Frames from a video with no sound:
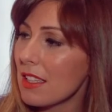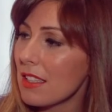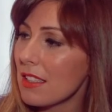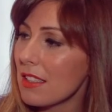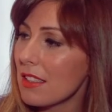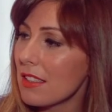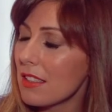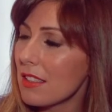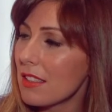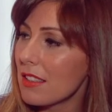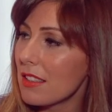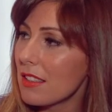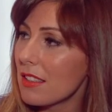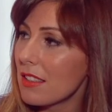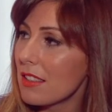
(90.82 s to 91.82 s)

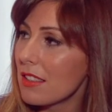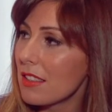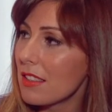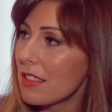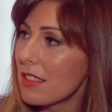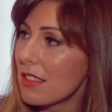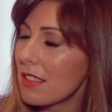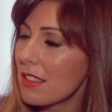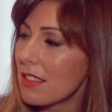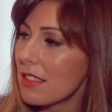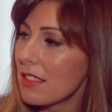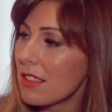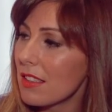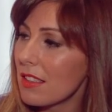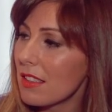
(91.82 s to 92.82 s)

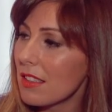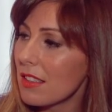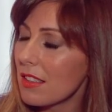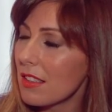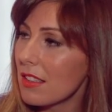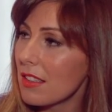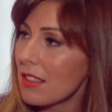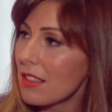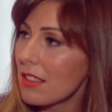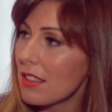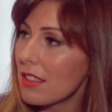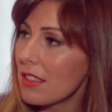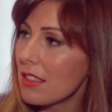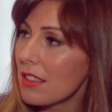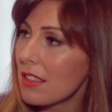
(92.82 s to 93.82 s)

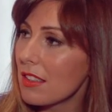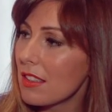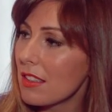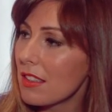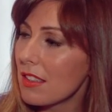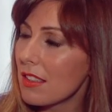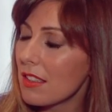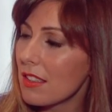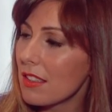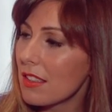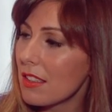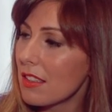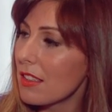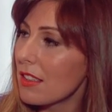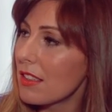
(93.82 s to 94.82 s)

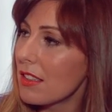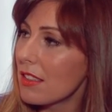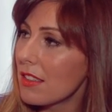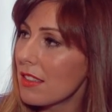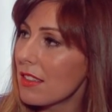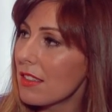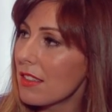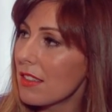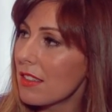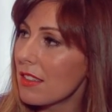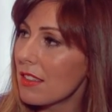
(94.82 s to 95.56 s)
(silent)